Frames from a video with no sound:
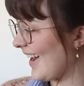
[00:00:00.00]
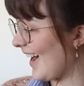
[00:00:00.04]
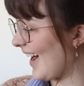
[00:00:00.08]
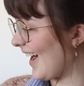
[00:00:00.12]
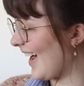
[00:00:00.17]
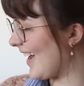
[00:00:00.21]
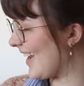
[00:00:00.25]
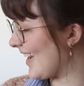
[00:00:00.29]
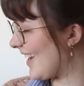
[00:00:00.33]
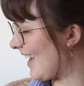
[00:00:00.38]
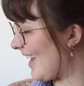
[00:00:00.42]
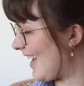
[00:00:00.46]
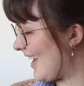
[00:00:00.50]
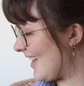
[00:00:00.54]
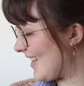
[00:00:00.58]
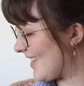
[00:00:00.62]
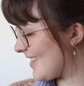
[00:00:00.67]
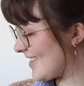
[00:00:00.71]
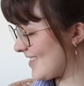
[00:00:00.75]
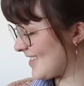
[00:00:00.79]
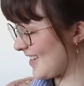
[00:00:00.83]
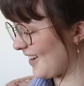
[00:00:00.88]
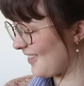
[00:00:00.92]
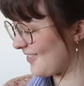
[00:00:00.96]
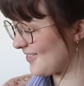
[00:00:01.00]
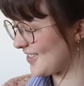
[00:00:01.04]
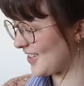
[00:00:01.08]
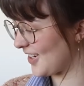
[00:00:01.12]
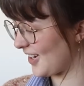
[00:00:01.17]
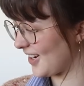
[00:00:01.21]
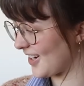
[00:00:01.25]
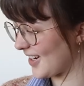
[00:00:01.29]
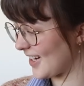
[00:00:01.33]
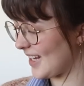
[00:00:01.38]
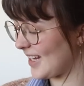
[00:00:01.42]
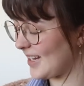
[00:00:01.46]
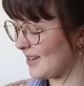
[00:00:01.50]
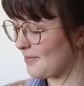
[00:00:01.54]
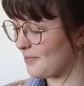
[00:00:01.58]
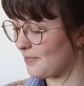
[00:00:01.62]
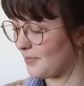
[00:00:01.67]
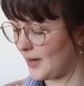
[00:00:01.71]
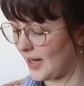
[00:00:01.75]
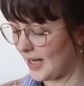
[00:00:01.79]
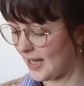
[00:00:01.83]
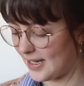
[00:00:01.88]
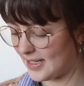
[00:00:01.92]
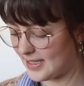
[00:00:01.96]
I stopped talking,
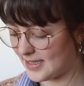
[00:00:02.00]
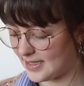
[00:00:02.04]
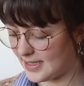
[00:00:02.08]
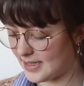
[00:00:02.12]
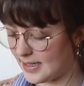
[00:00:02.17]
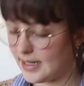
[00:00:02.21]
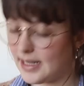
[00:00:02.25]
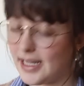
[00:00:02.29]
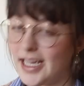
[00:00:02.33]
but